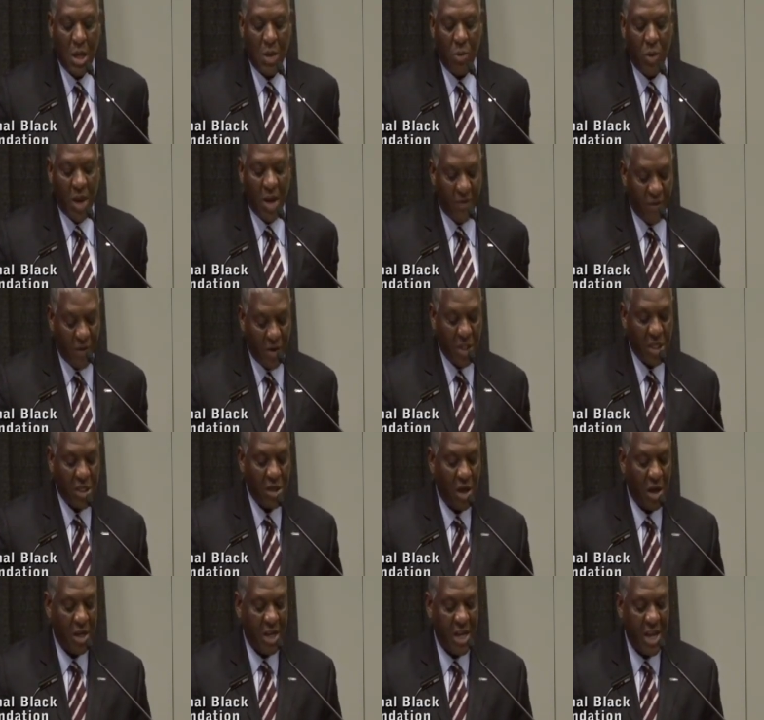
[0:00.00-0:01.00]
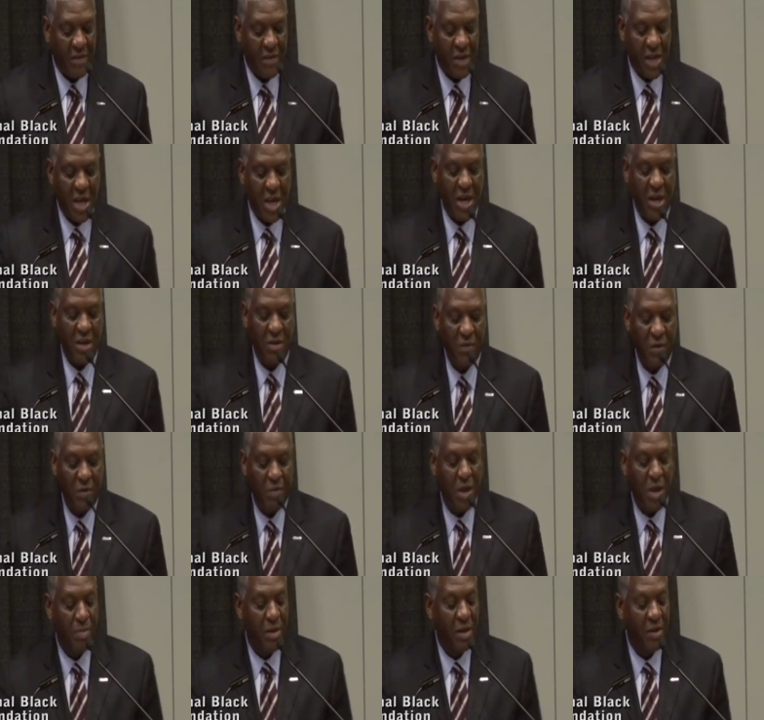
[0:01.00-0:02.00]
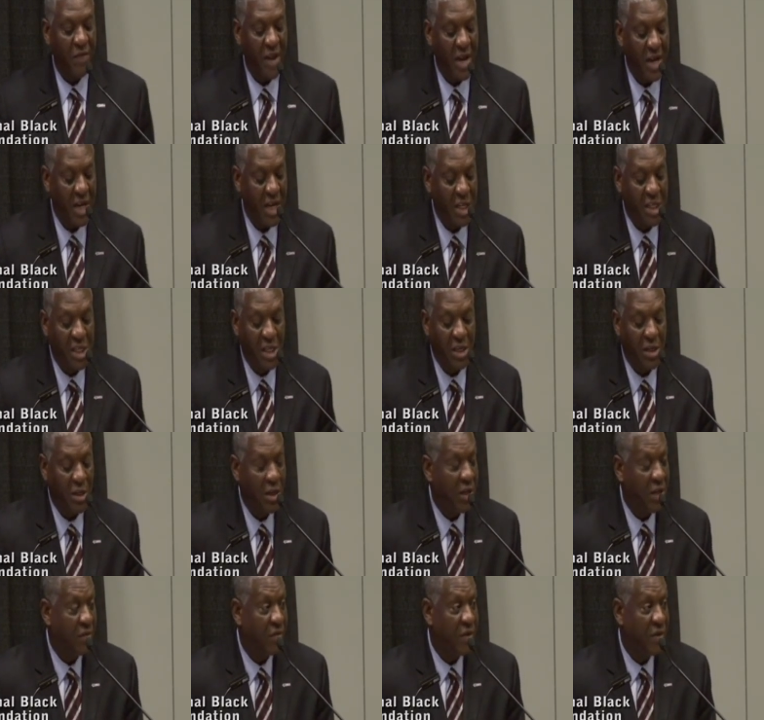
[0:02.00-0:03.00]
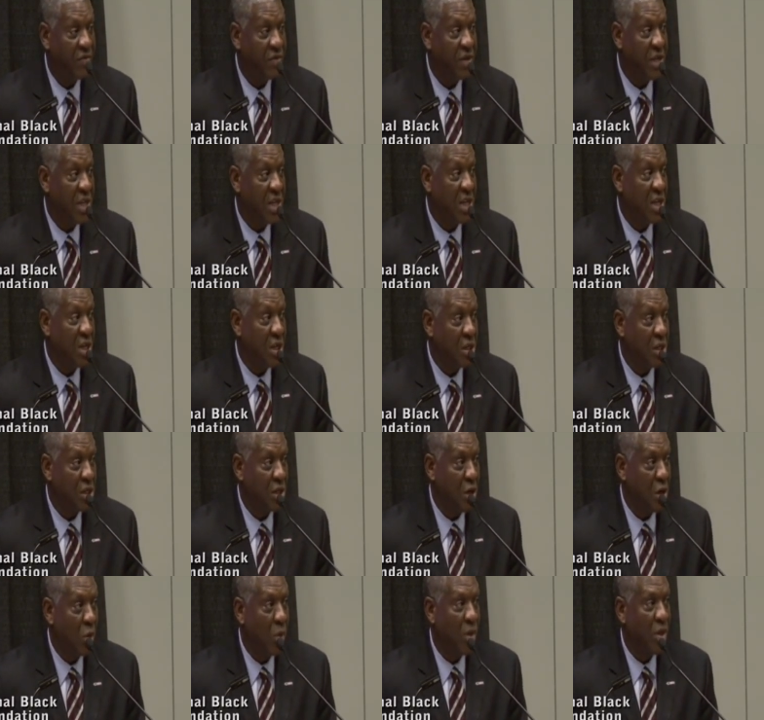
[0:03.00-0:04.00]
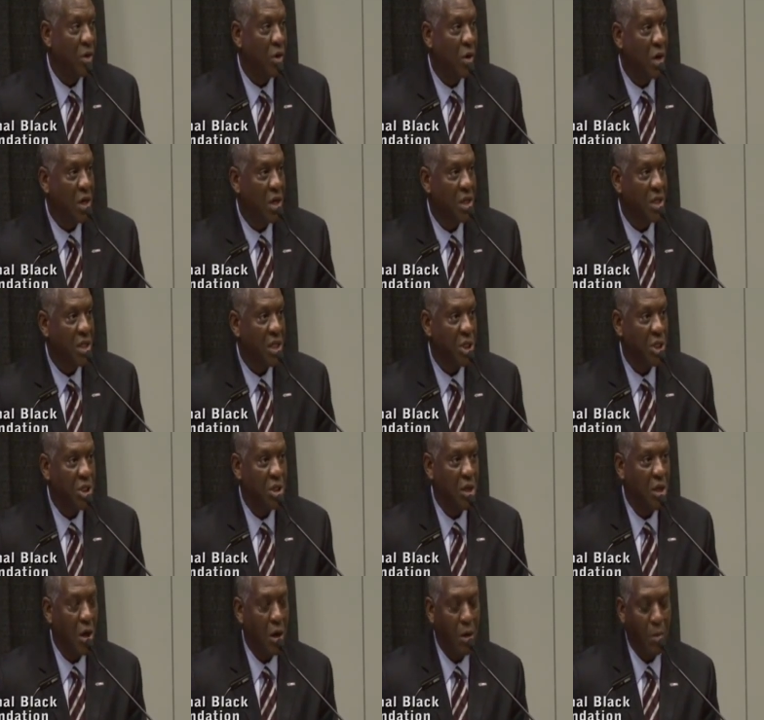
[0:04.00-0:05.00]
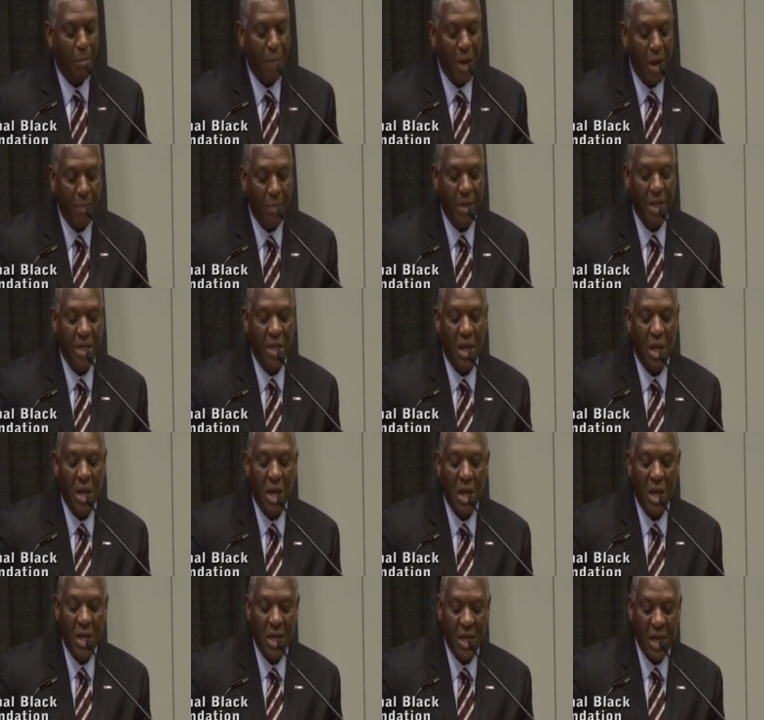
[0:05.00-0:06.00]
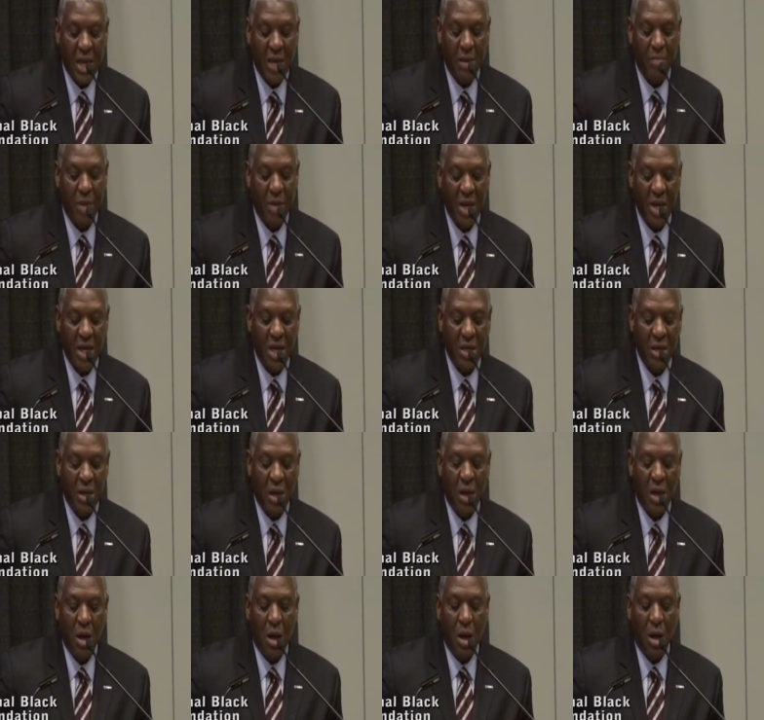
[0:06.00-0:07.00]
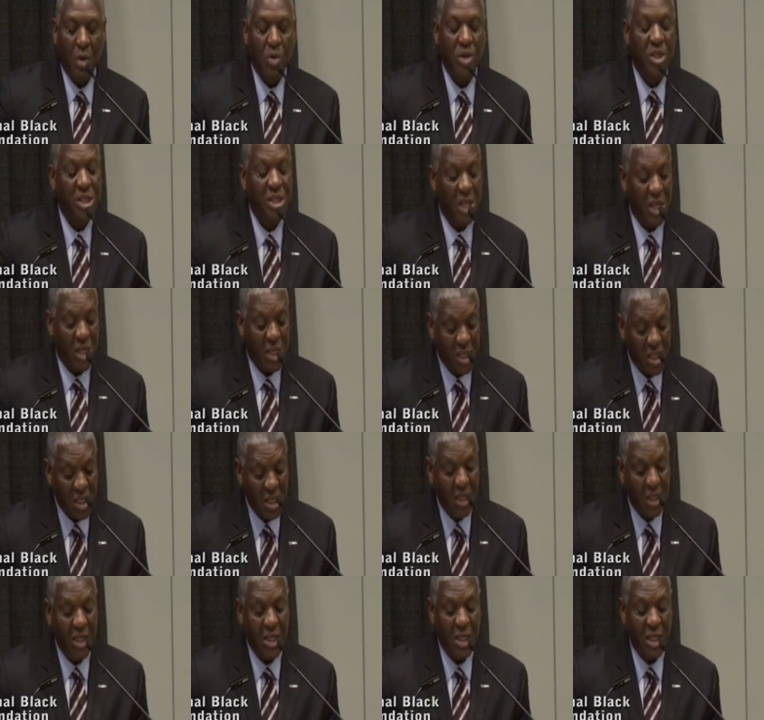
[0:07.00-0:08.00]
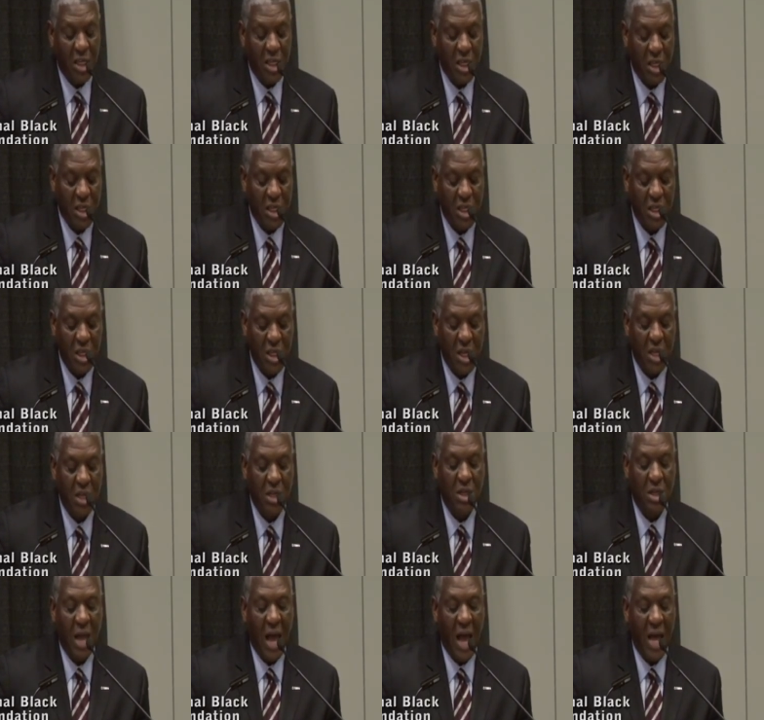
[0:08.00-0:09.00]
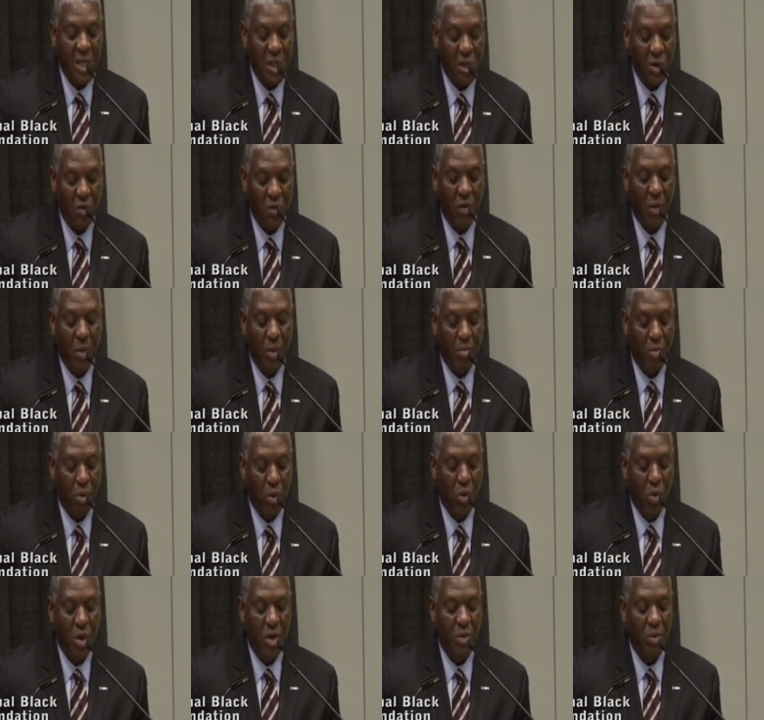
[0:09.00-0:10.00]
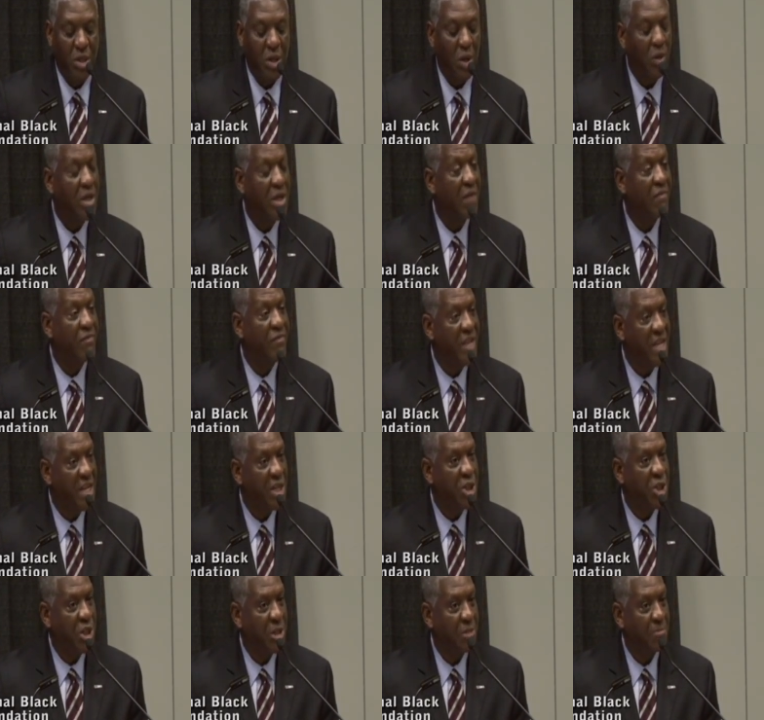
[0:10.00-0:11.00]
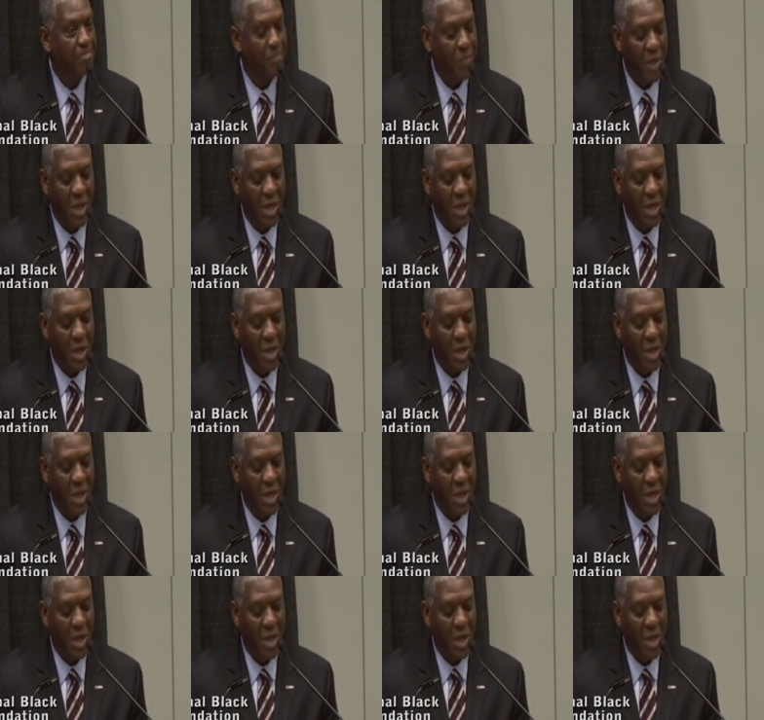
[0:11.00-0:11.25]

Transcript: when I first started advocating for public financing nearly 15 years ago with an organization called Public Campaign, uh, which is still in existence, and I serve on the board, it was only a vision